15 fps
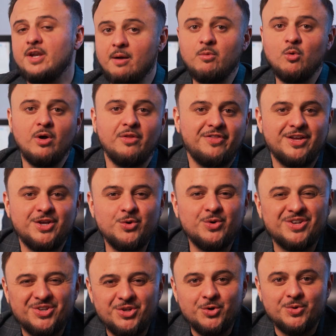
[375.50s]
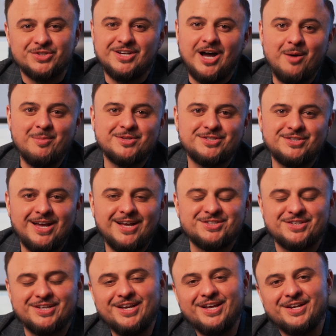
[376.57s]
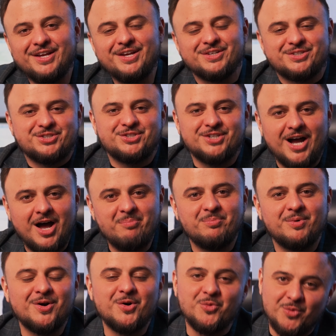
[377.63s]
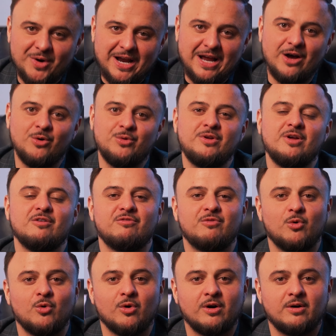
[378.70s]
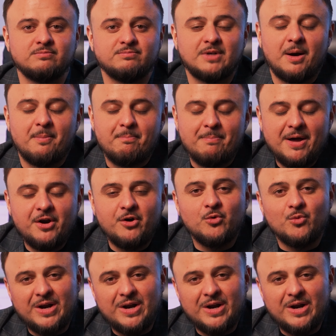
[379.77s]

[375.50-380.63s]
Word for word: The number one thing you can do, it's common sense, it is shop around for a better